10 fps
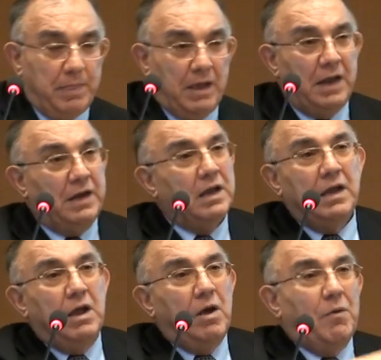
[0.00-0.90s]
And
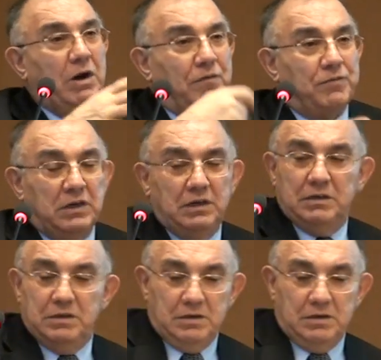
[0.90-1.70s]
one of the